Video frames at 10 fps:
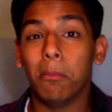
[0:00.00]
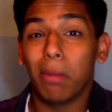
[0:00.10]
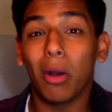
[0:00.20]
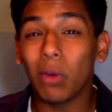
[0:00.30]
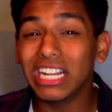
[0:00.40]

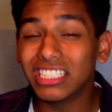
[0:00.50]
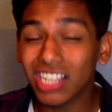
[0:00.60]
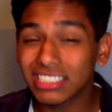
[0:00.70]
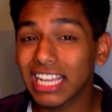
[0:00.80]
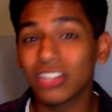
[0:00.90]
But when he
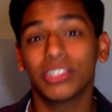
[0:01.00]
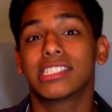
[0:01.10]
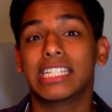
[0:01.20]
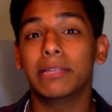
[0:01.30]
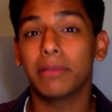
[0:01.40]
does get good
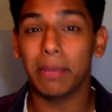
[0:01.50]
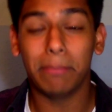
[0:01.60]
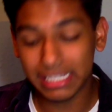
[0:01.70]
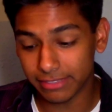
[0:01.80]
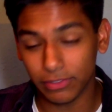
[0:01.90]
sleep, it
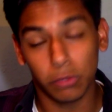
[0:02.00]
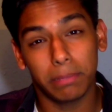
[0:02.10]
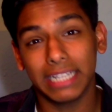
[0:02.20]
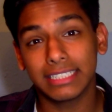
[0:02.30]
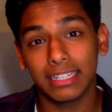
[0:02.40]
makes him feel
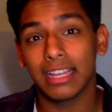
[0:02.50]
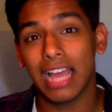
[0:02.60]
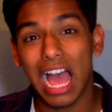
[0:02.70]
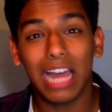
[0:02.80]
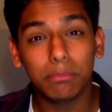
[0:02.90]
better
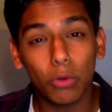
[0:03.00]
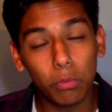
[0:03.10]
and more